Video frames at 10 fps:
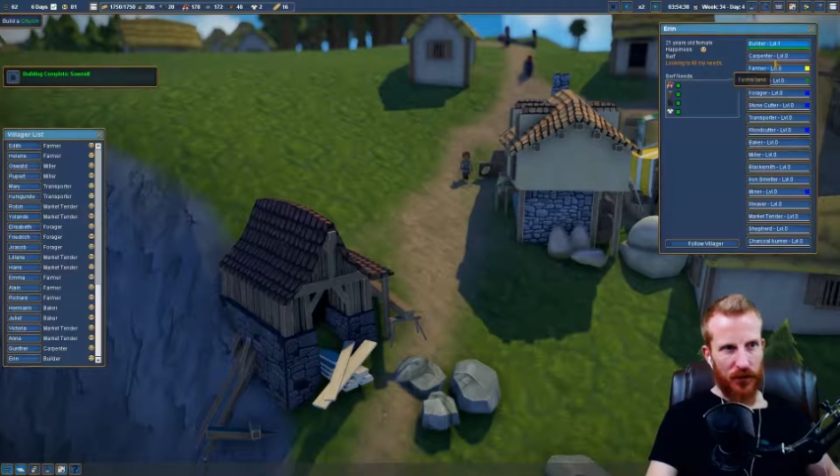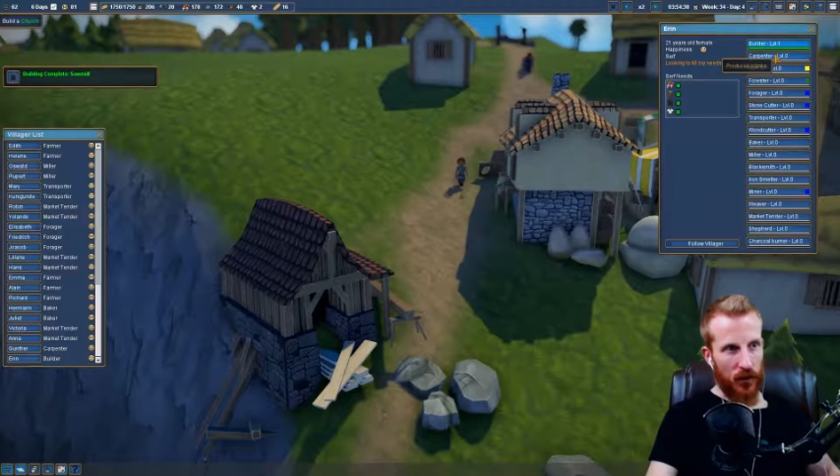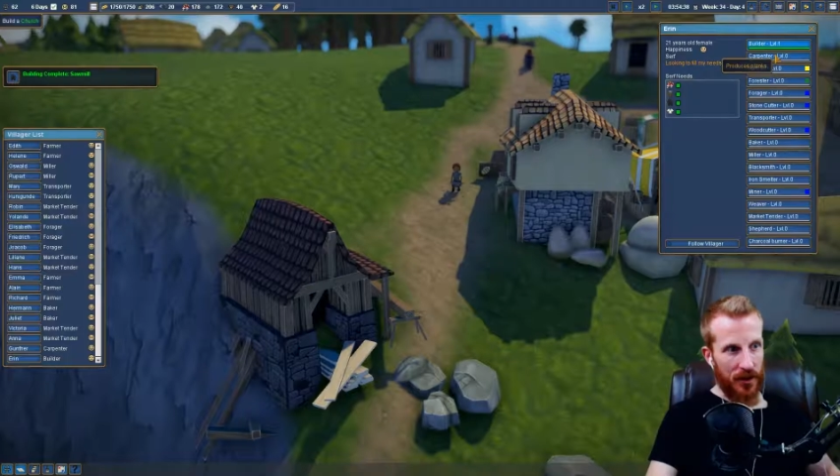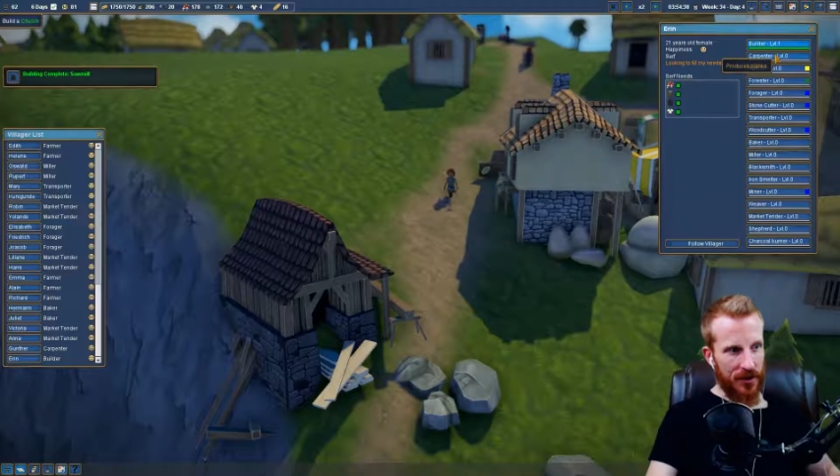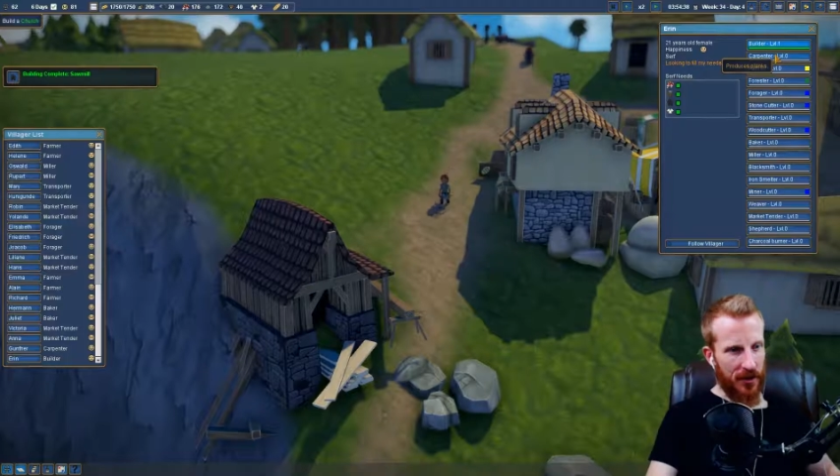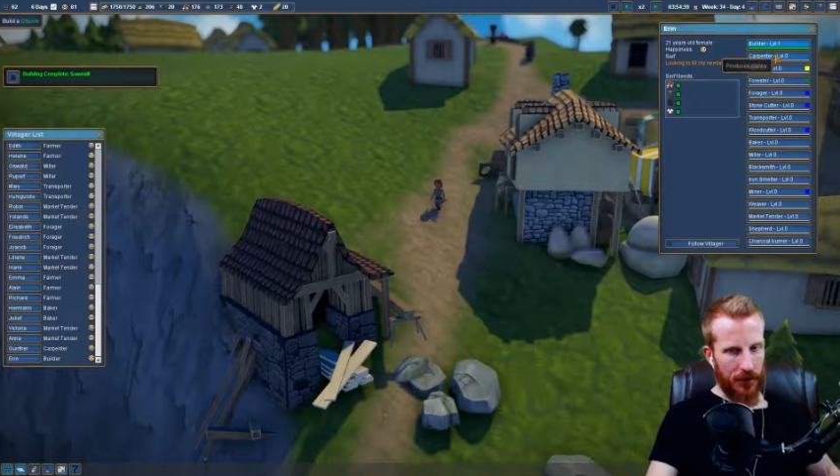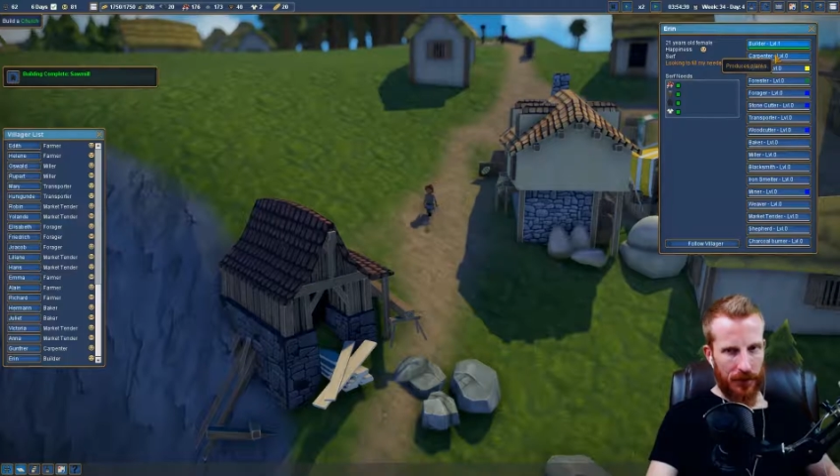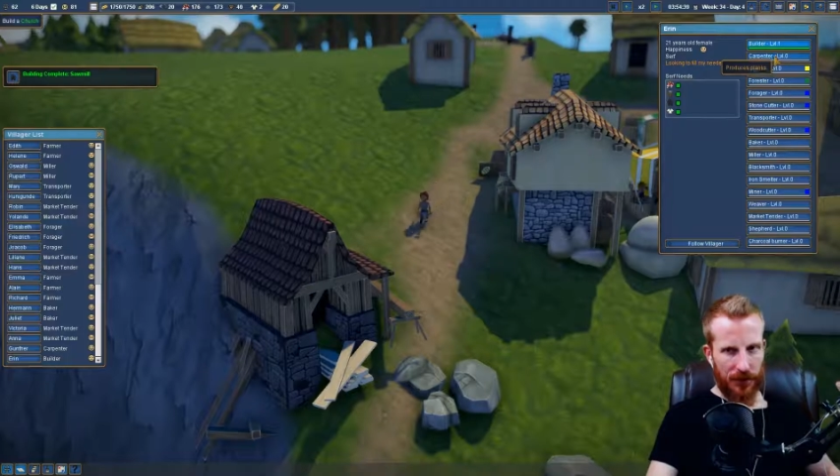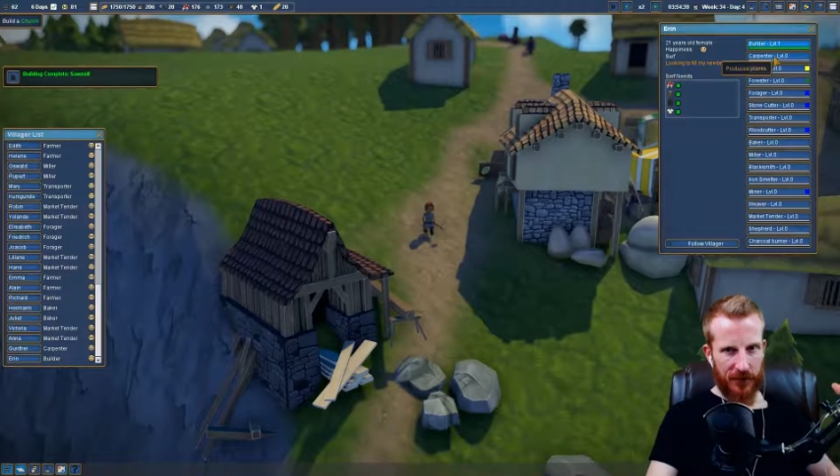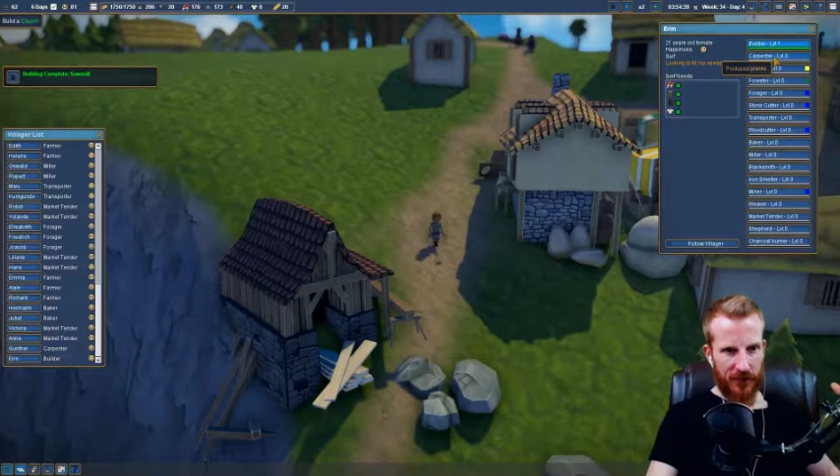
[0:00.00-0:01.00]
With 1
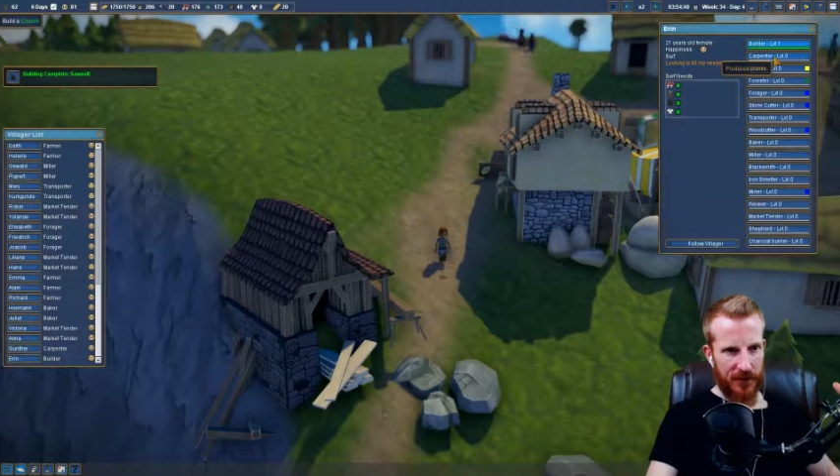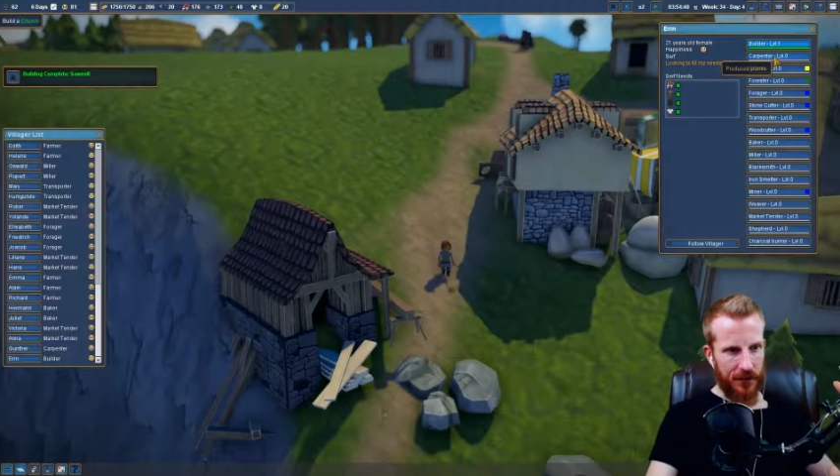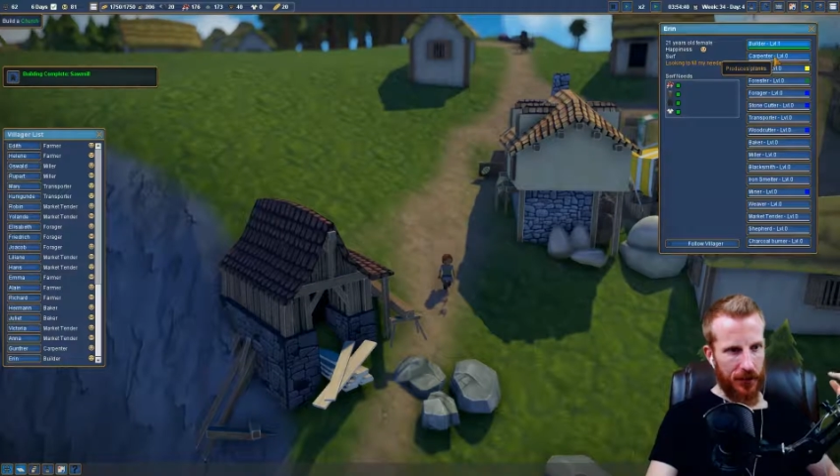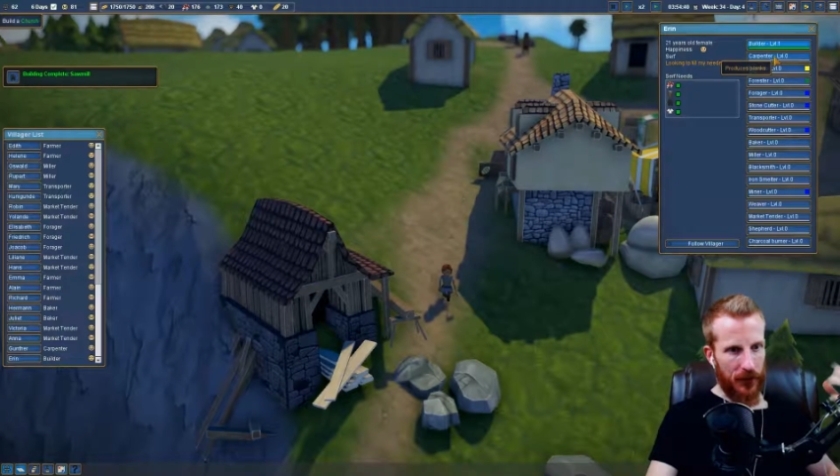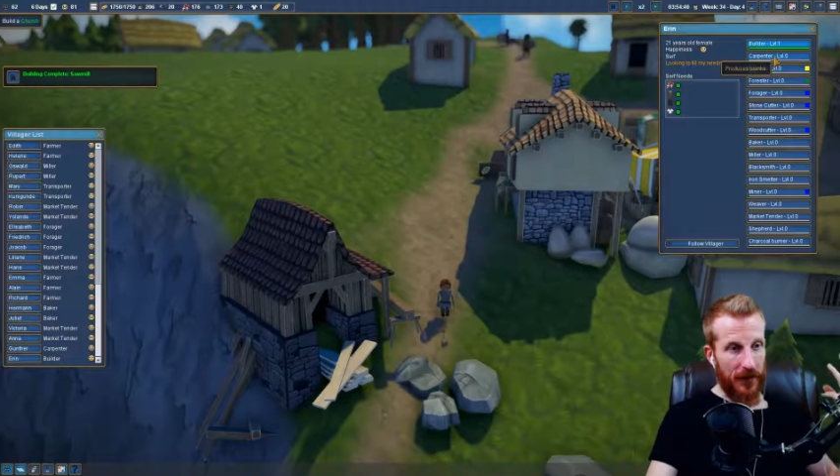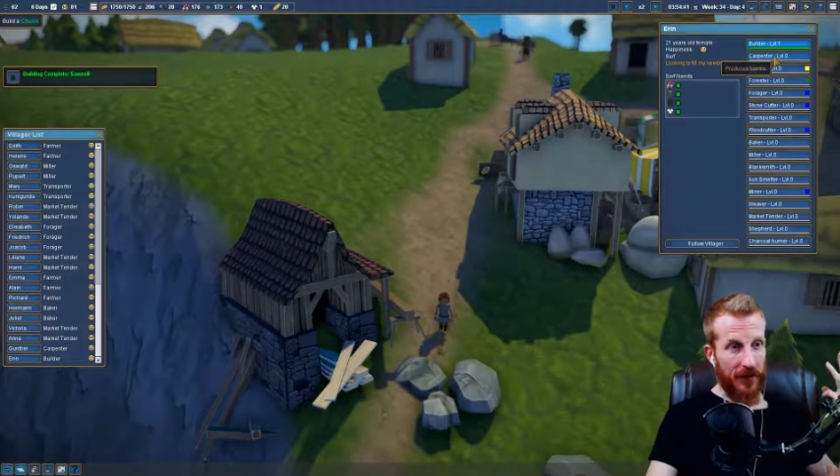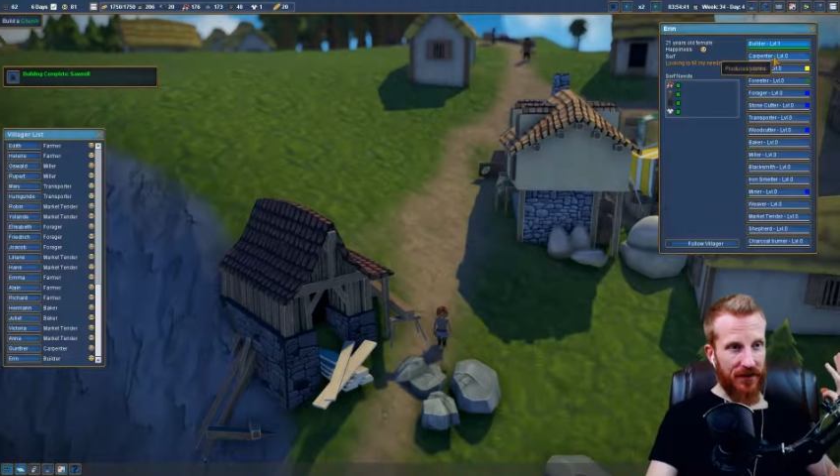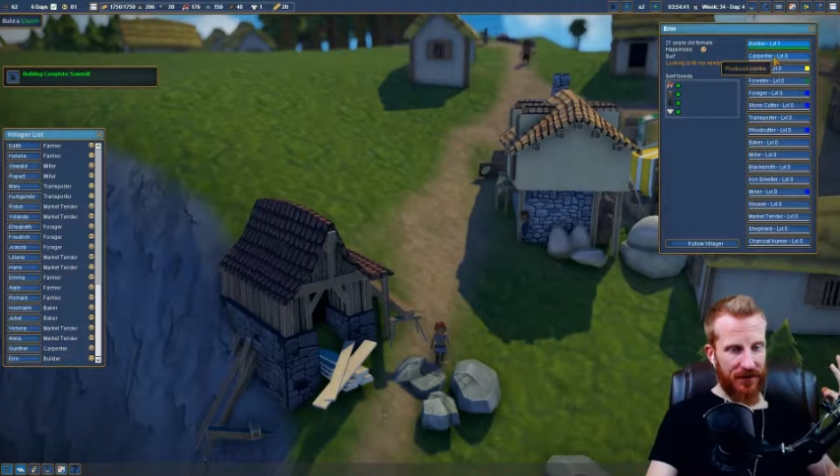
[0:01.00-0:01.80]
carpenter fully employed and